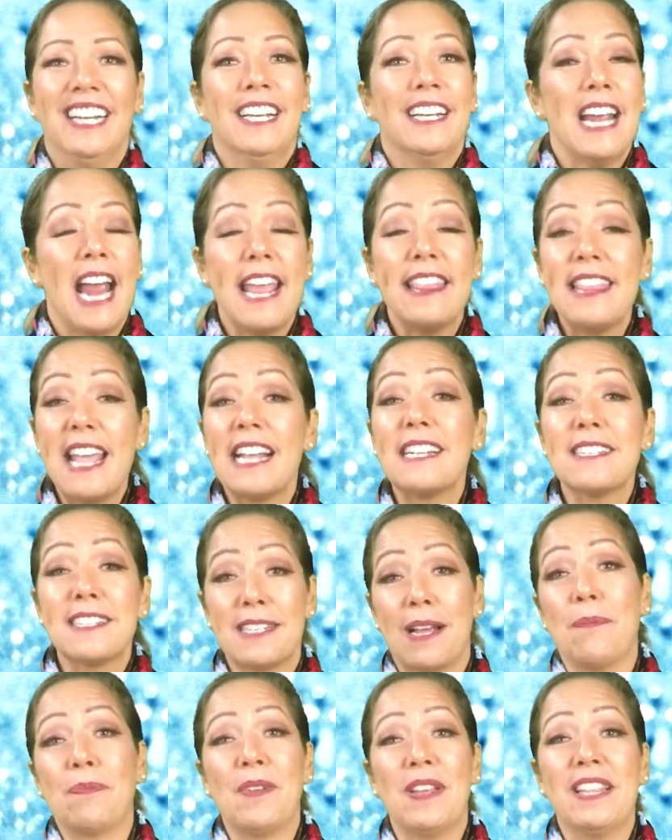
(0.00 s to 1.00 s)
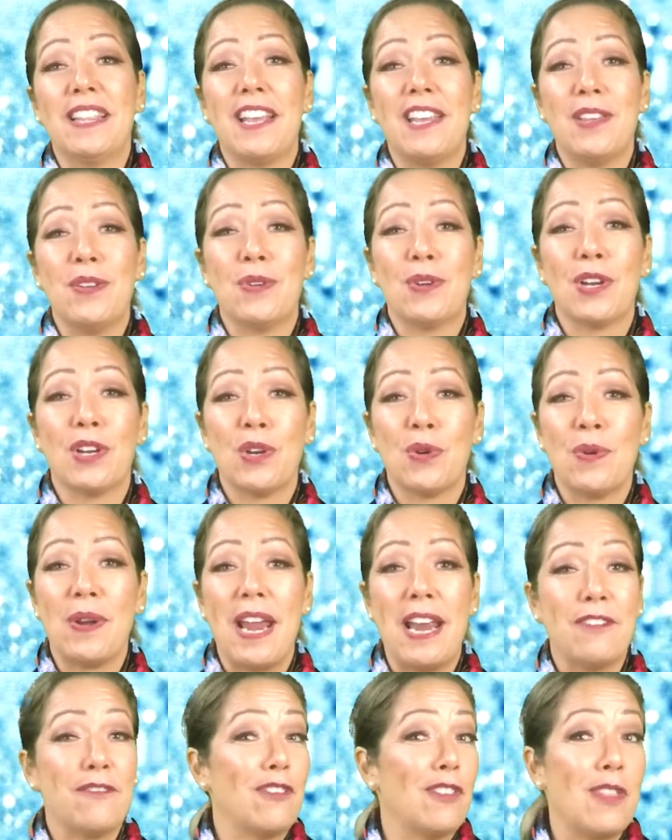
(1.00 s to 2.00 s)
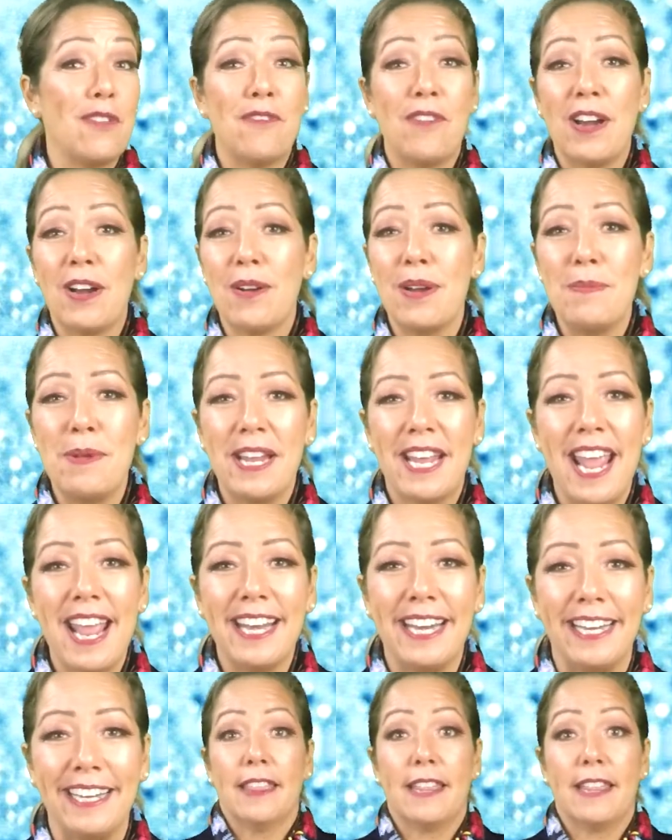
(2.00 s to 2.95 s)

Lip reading: And that's something that you can create from the very beginning.